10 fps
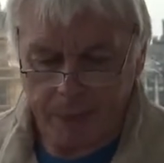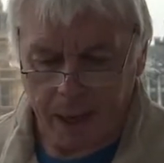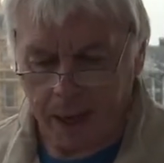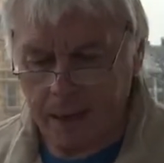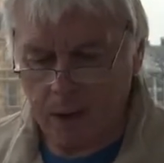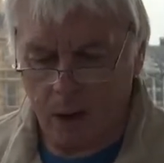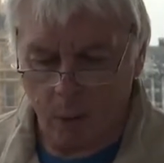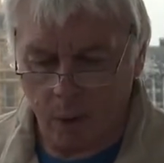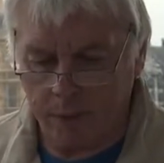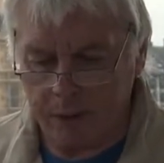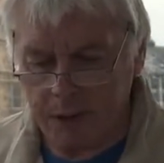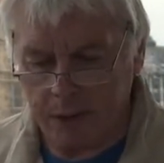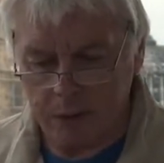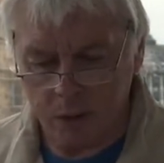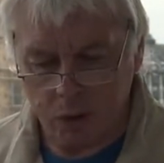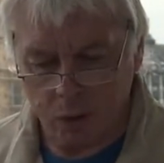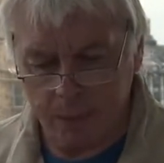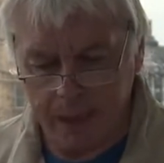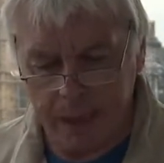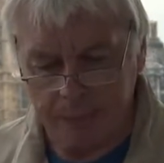and one of the generals called
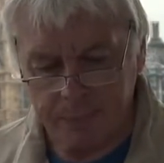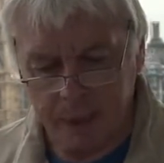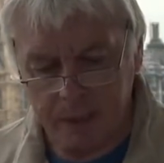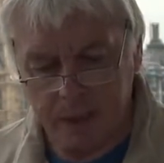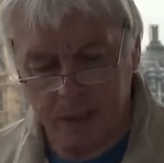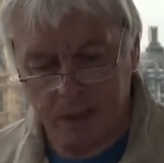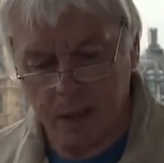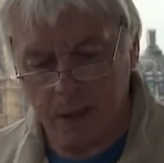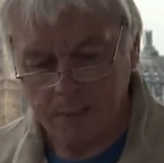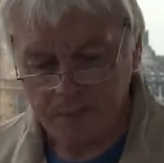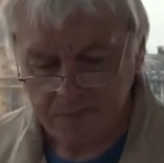me in. He said, "Sir,